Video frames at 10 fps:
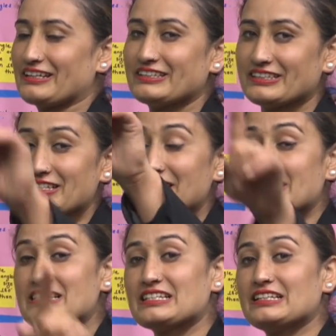It
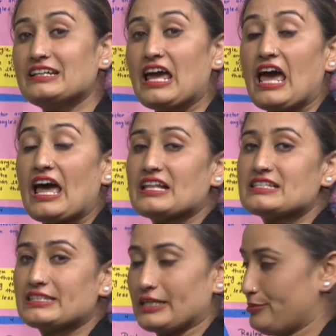is in L
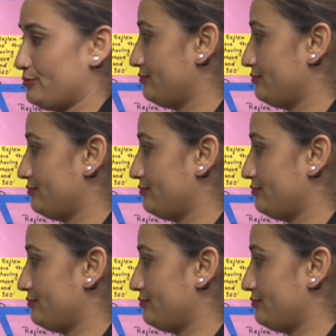shape.